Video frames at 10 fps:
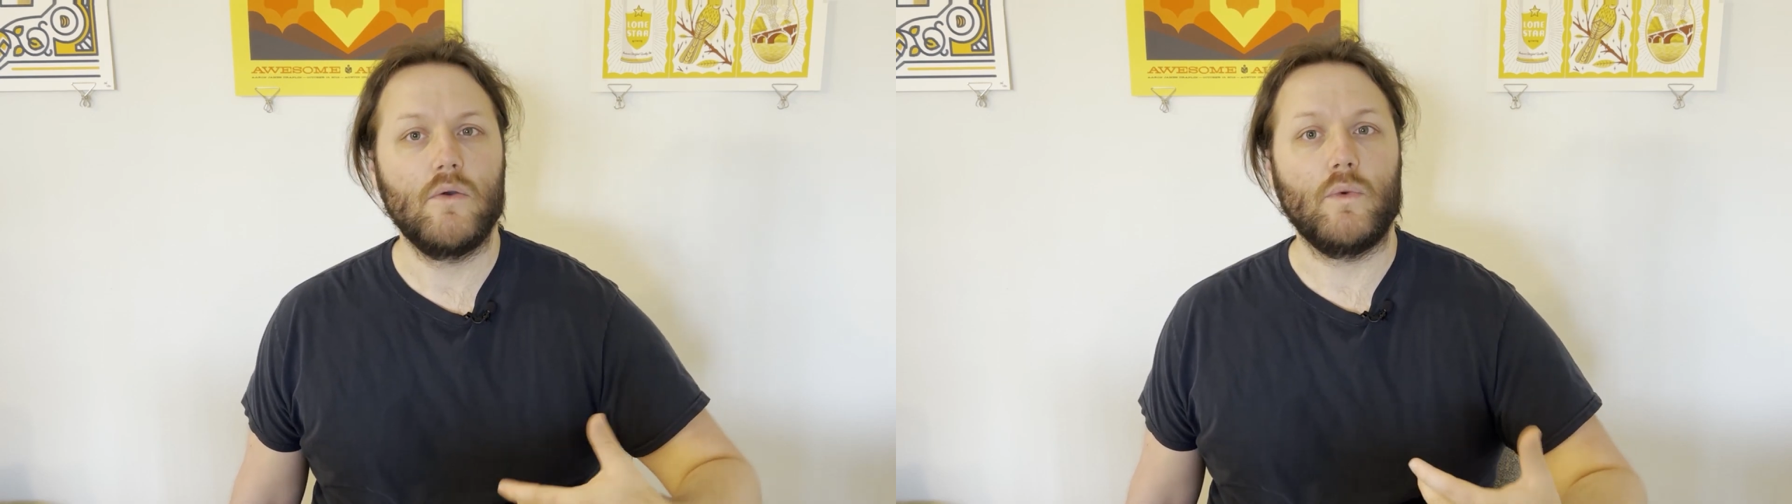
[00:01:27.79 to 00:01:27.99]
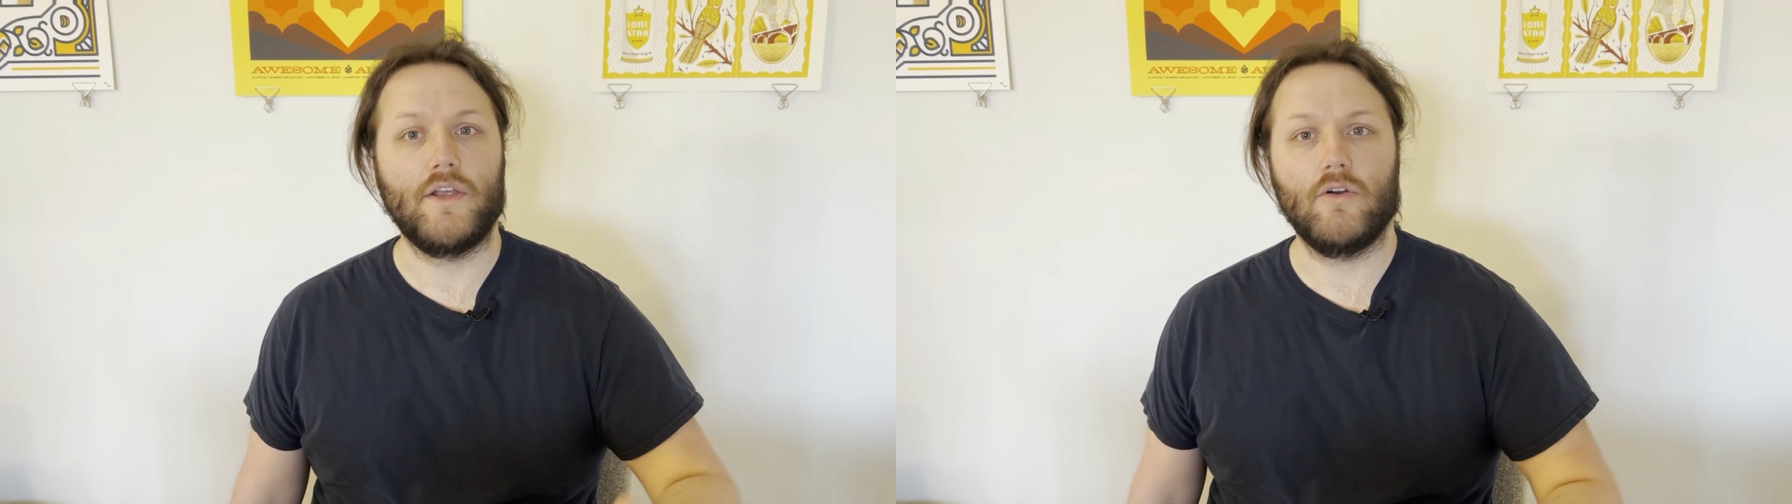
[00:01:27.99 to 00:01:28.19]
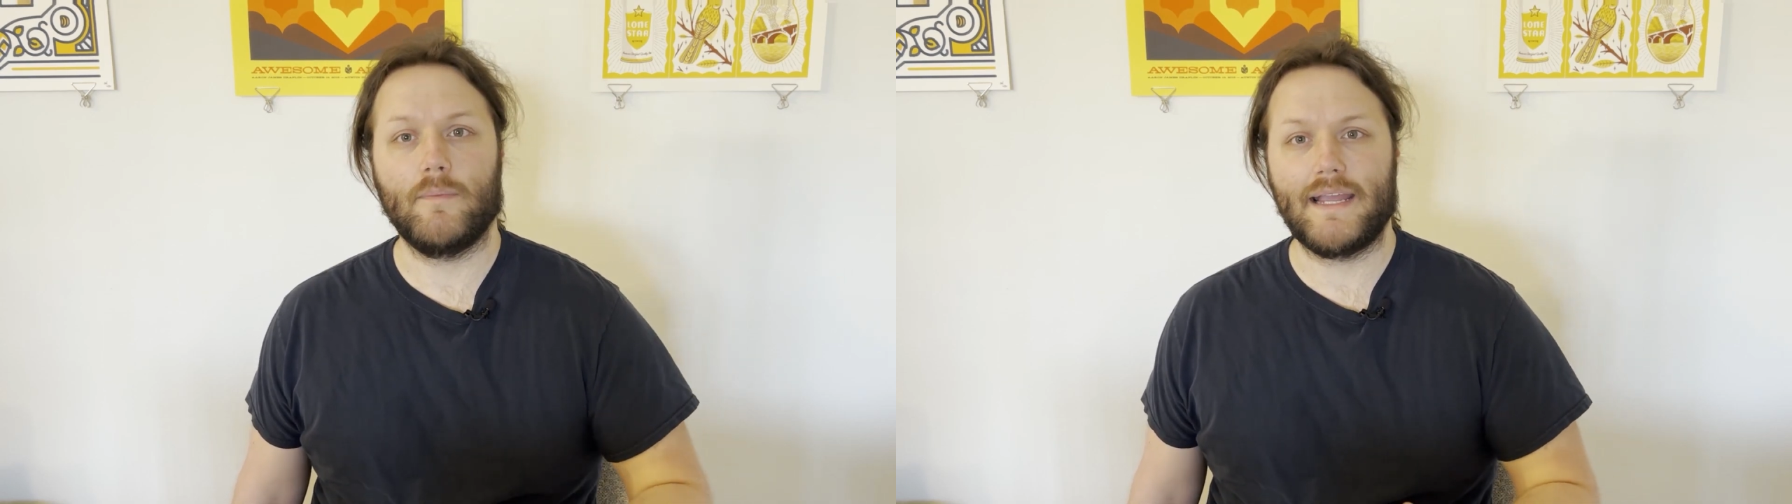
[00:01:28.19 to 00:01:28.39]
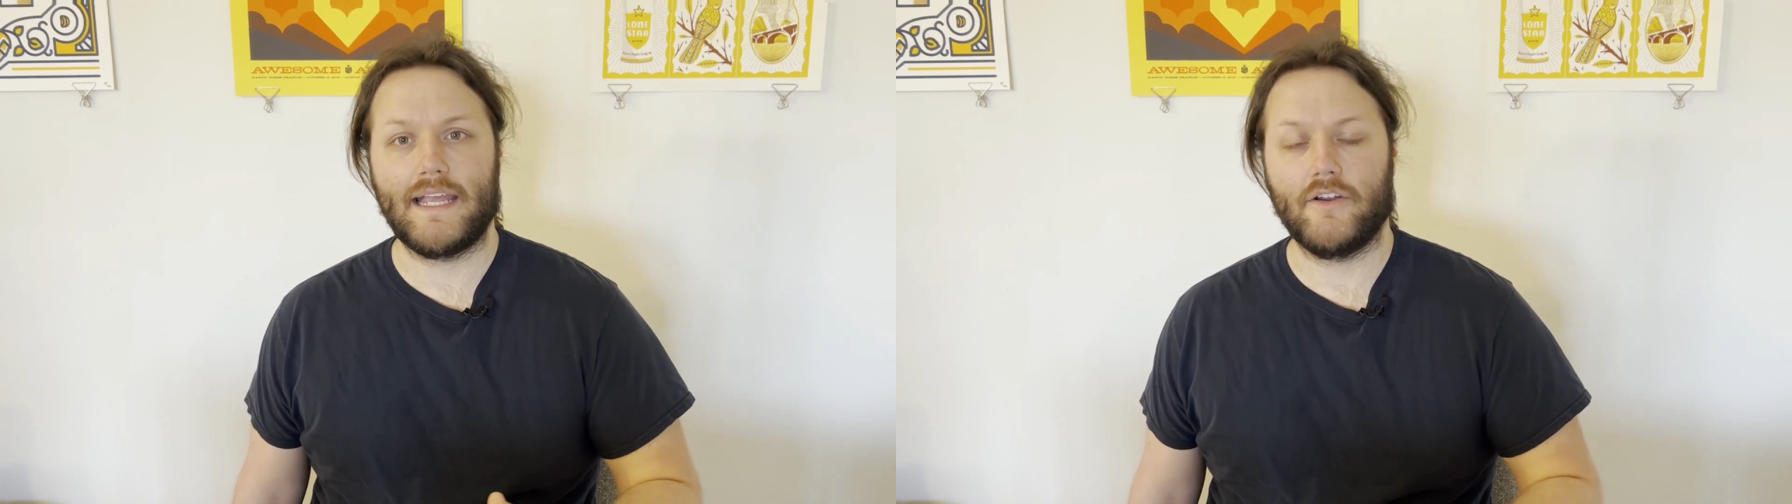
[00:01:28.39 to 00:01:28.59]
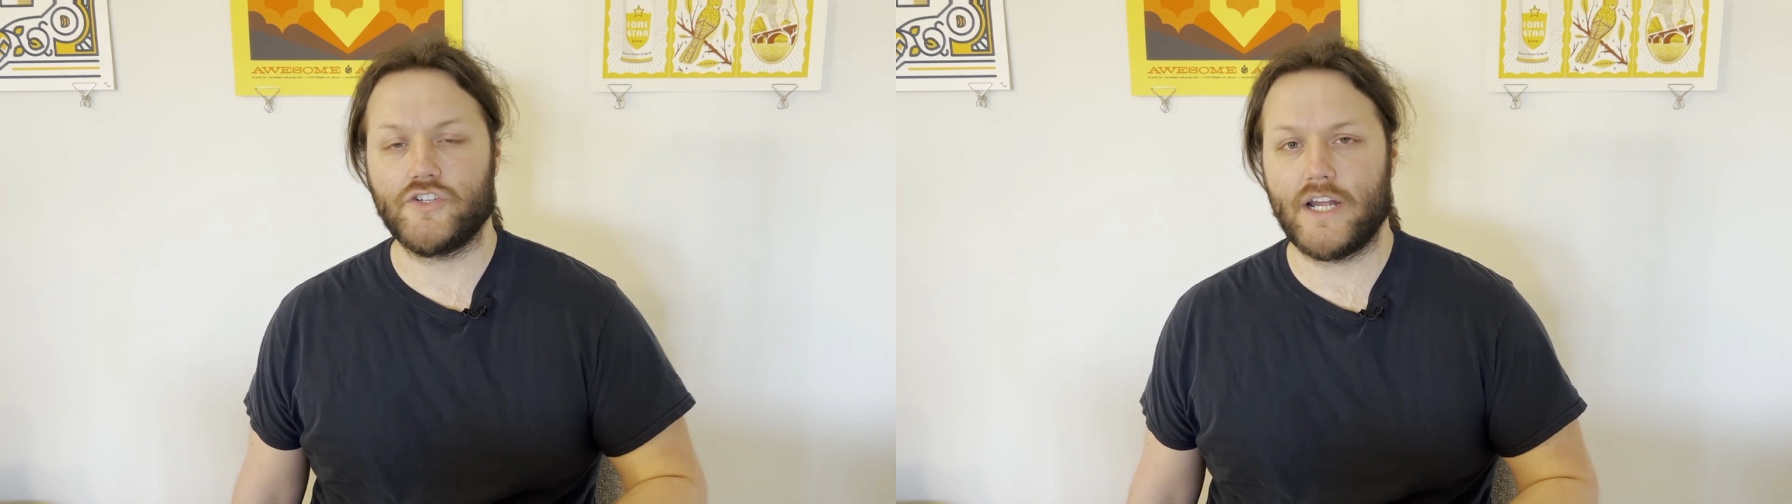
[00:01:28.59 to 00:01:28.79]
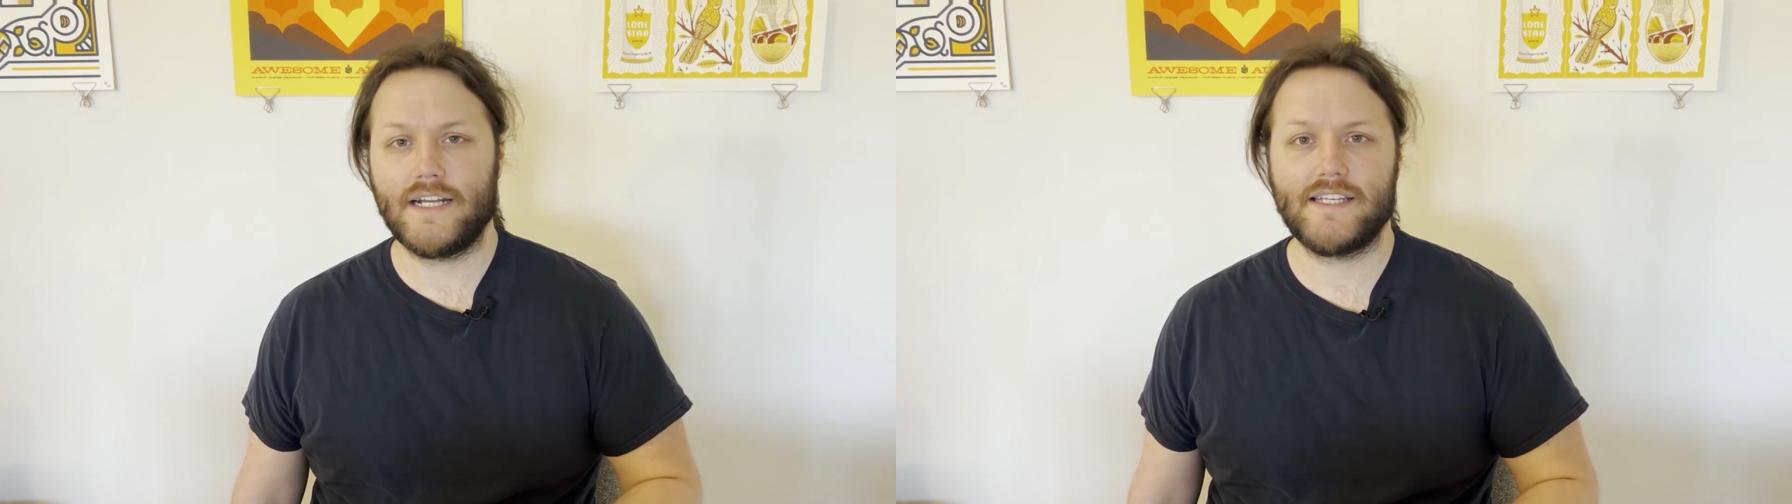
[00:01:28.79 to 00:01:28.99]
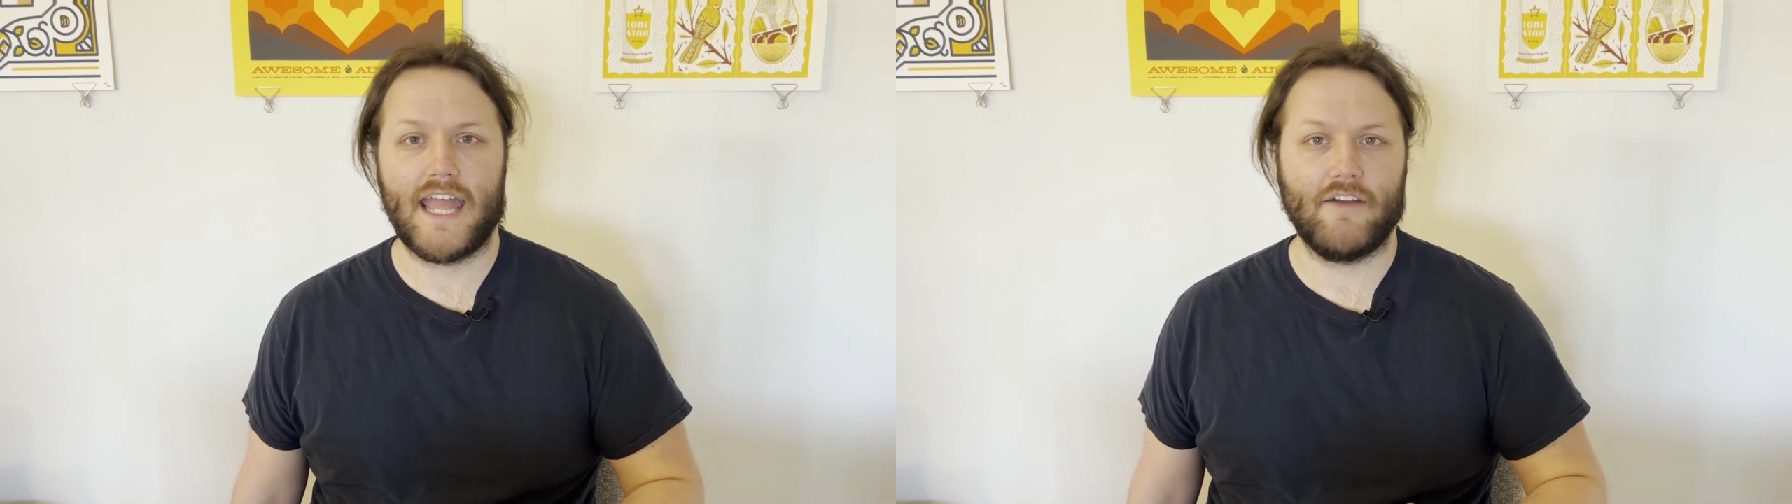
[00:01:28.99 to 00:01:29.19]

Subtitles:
When you are making your checks,